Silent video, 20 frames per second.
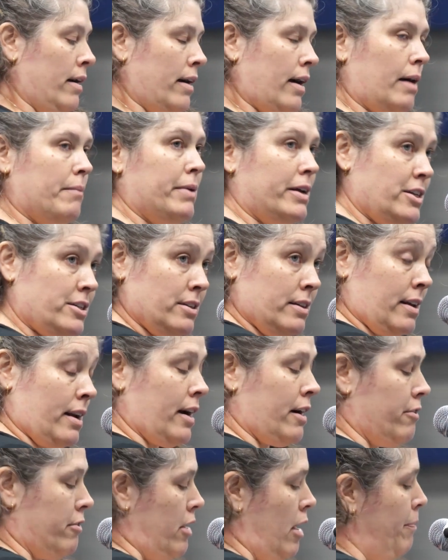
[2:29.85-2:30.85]
I mentioned that
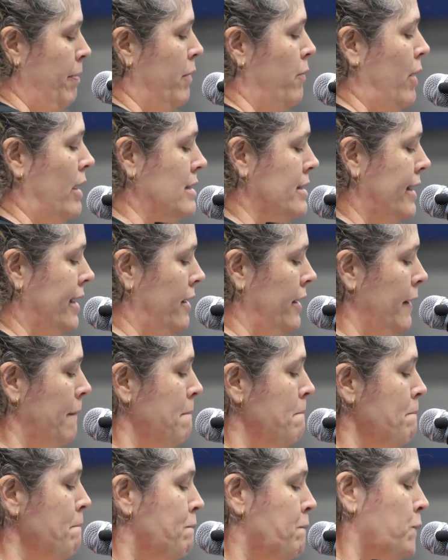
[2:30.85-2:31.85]
I grew up in Wise County.
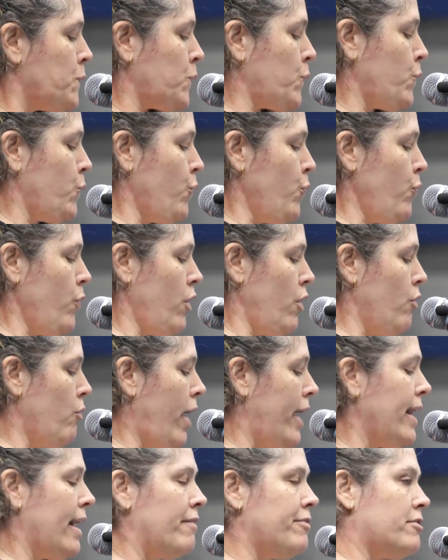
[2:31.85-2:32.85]

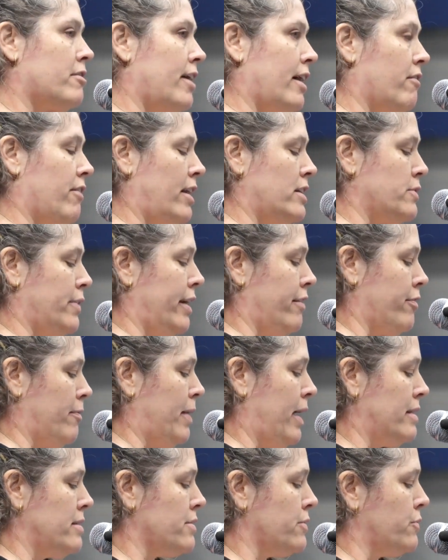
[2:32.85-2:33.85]
Right after I graduated from
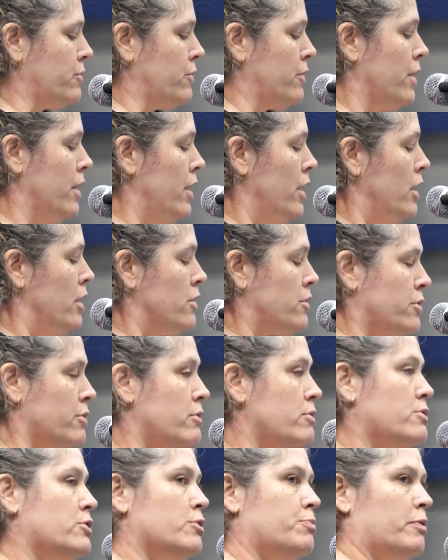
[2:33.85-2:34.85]
high school,
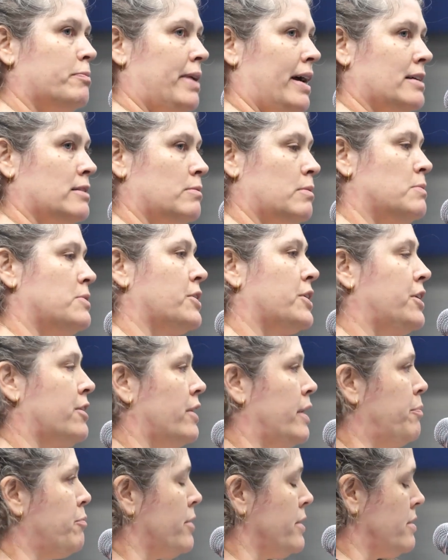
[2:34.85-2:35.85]
2 super maximum
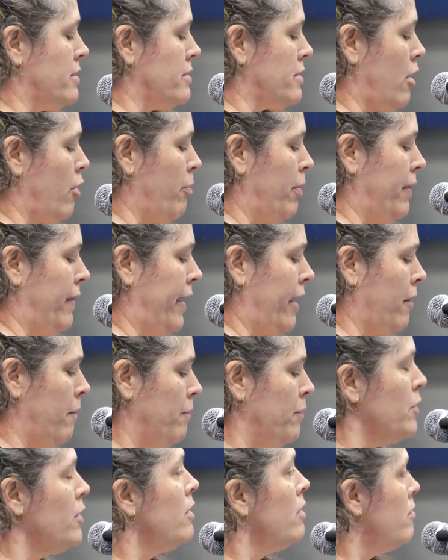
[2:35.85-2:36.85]
security prisons opened there,
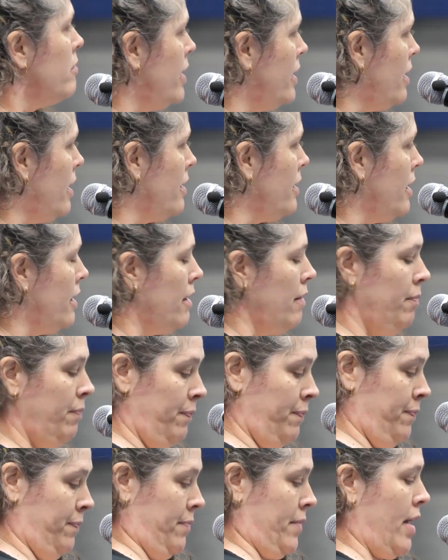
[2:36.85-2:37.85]
Red Onion
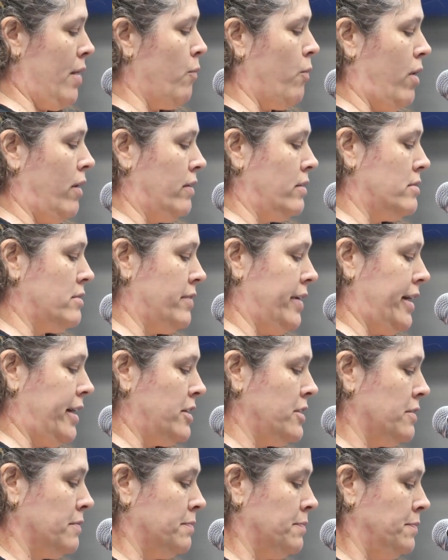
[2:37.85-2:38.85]
and Wallens
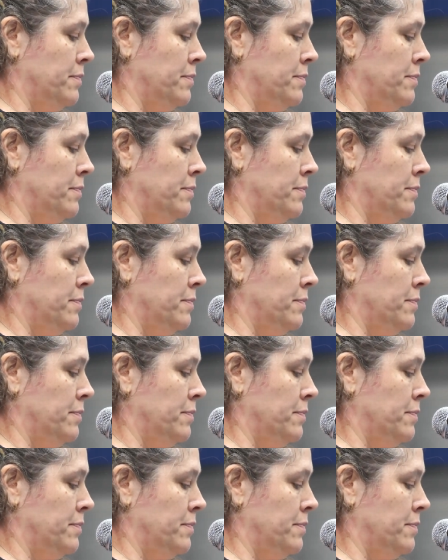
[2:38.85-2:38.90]
Ridge.